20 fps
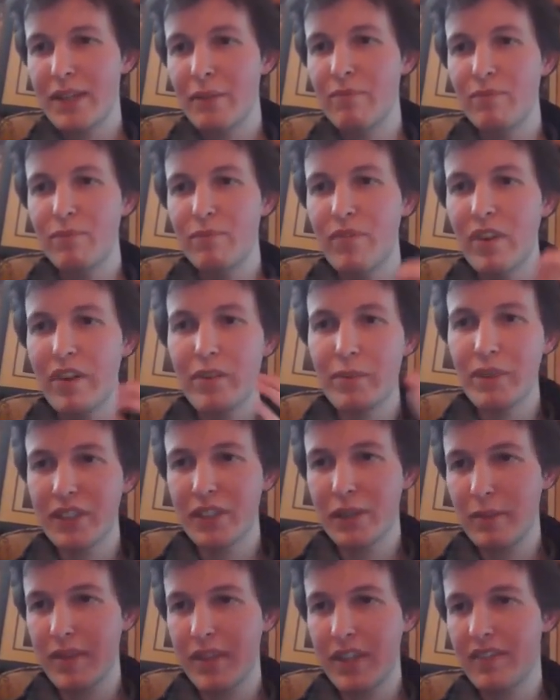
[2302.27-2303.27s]
I'm very
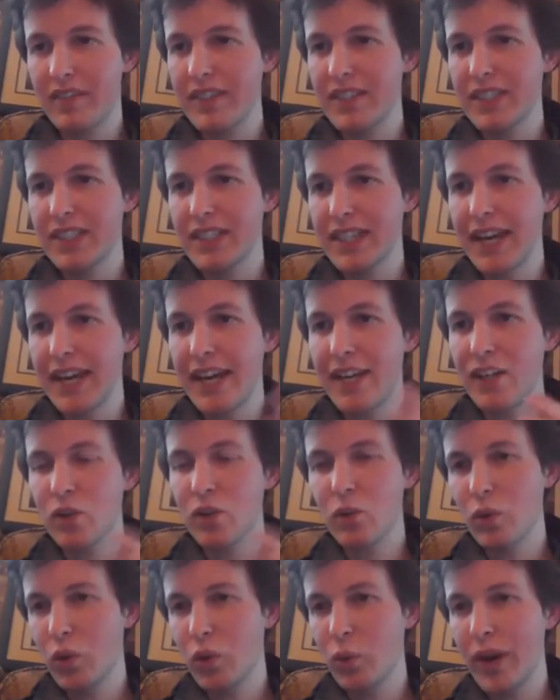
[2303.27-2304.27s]
much going to be thinking this as a GAN
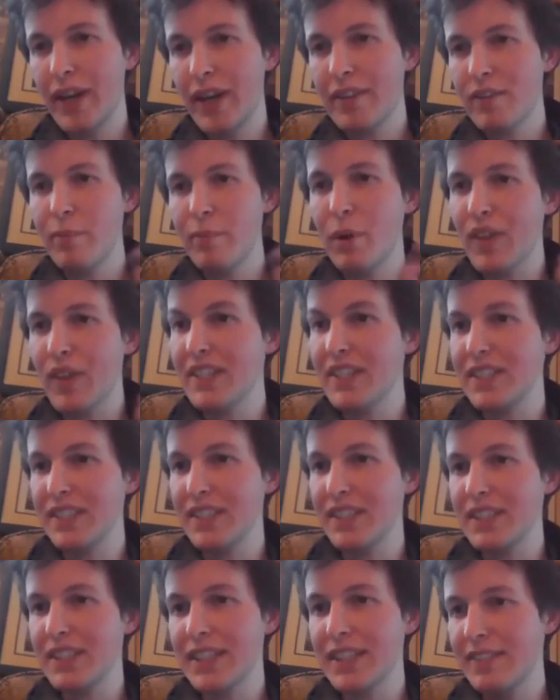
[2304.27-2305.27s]
all the way for both
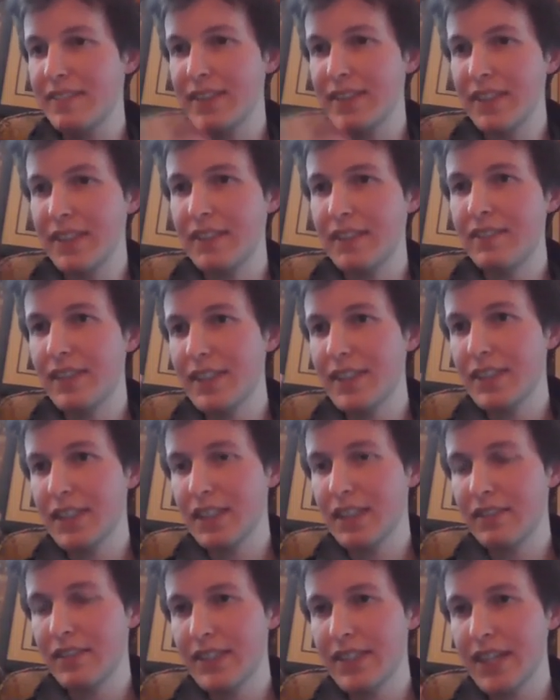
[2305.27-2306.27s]
SDEs and for this
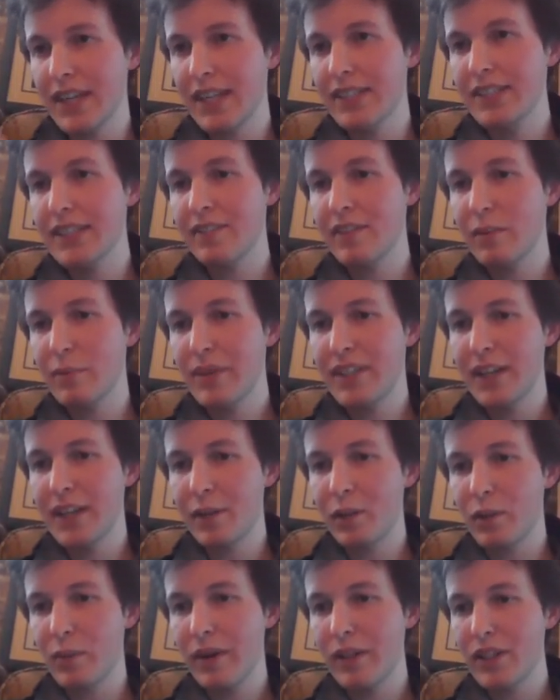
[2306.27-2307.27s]
kind of this GAN stuff I've been
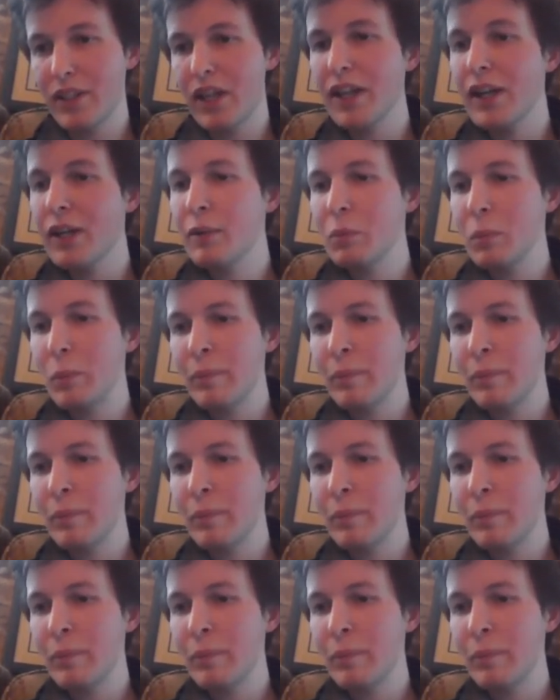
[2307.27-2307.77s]
telling you about earlier.